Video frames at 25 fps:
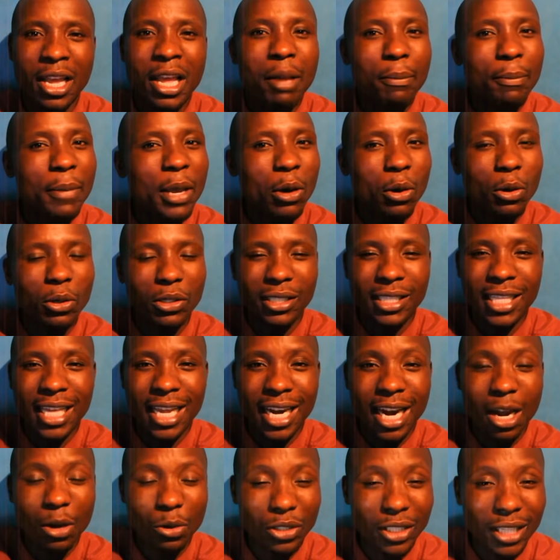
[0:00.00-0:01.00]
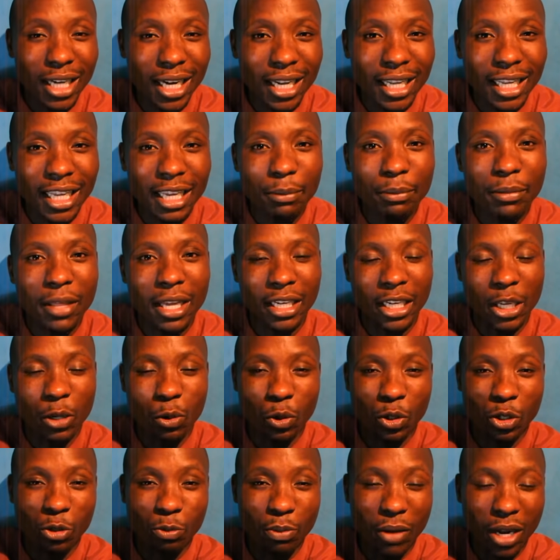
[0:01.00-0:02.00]
Because they are now telling him that he
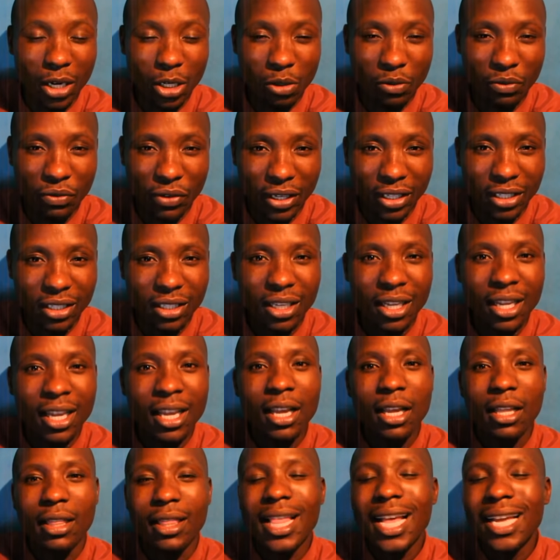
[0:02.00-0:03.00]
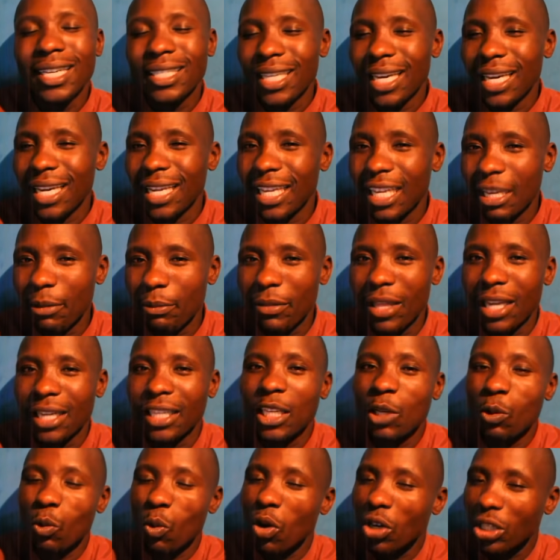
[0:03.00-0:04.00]
was part of it. They are telling him that
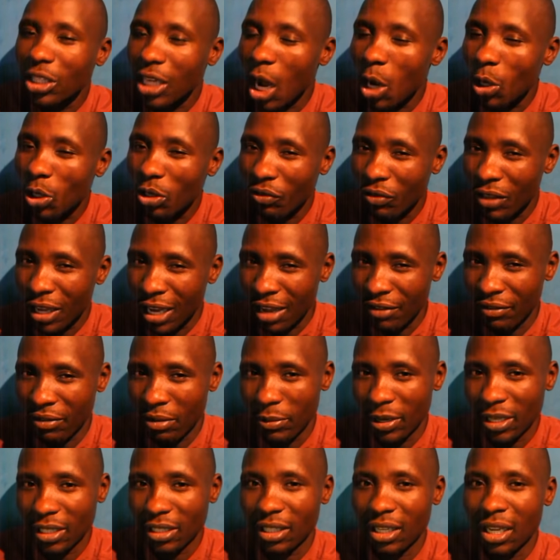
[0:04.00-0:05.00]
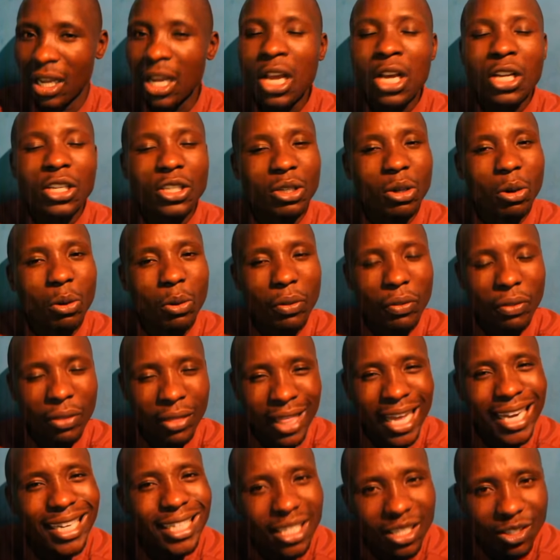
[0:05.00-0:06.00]
he walked out of the government. So
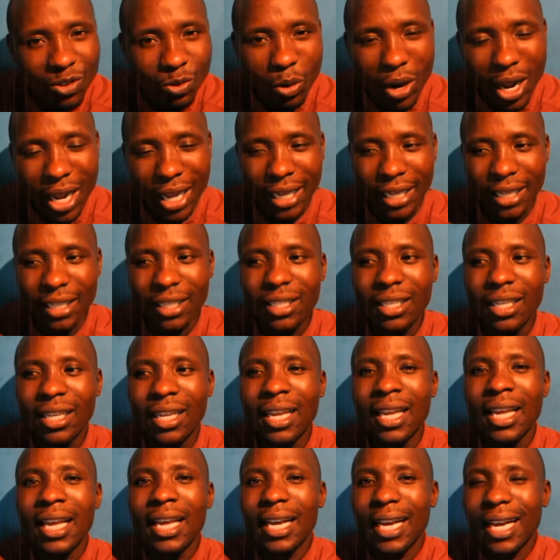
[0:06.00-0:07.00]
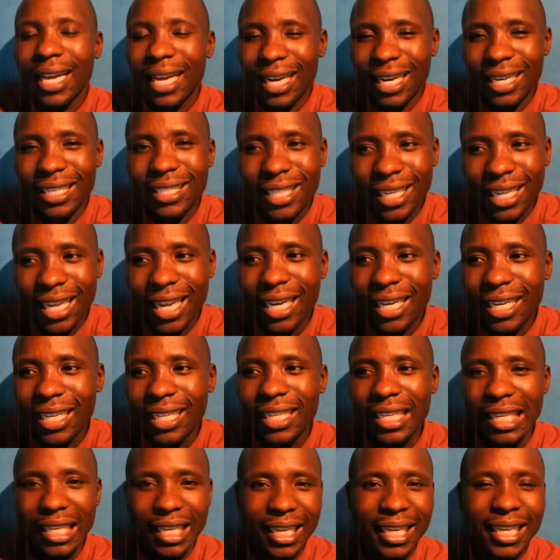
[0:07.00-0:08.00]
that is why,
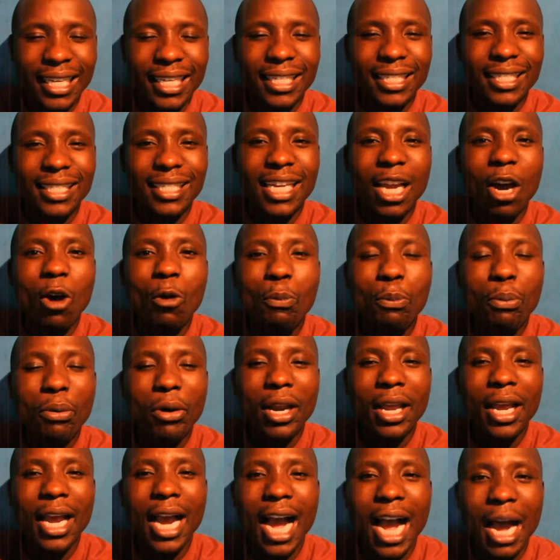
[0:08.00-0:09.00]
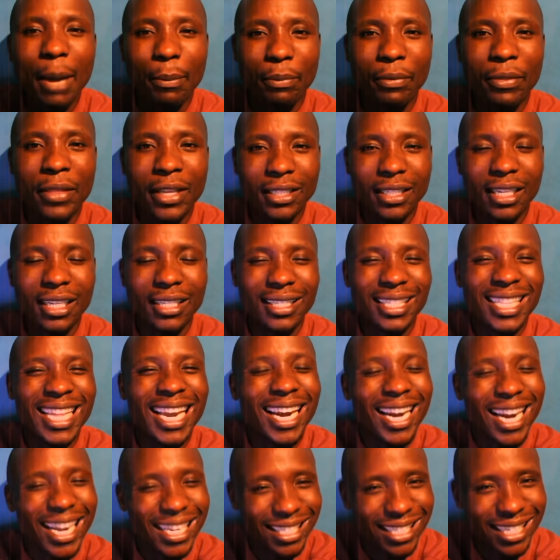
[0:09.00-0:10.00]
critically, he is now pulling up, this is the
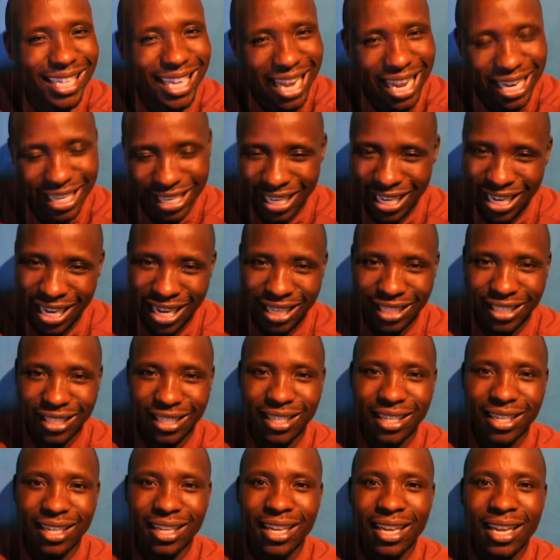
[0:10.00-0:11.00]
last card he has.